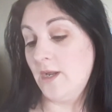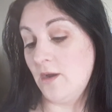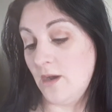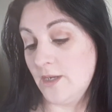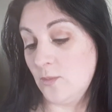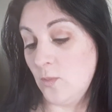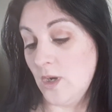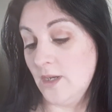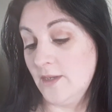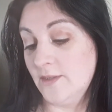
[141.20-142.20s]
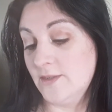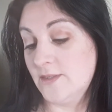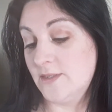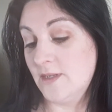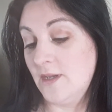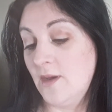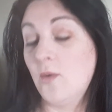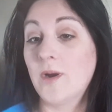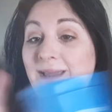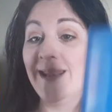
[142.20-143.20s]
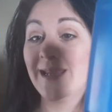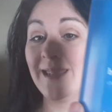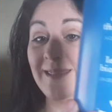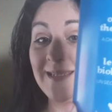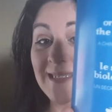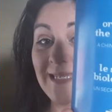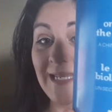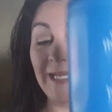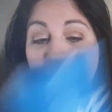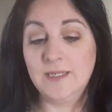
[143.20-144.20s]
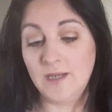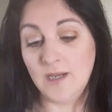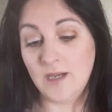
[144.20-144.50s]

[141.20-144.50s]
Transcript: I got was Organic the Skinny.